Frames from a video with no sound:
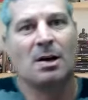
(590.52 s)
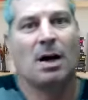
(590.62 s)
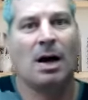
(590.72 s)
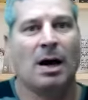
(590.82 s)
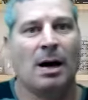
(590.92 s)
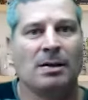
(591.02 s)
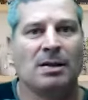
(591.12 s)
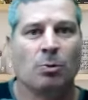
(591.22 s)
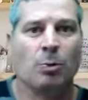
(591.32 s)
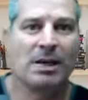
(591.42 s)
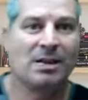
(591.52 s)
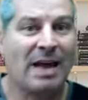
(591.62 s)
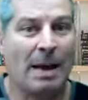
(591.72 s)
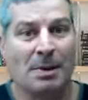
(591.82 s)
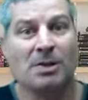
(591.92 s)
that we can
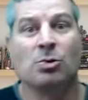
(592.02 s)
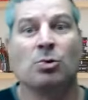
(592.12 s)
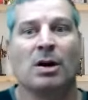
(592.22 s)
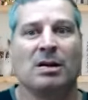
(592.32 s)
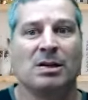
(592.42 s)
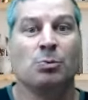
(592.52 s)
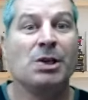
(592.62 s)
tap into and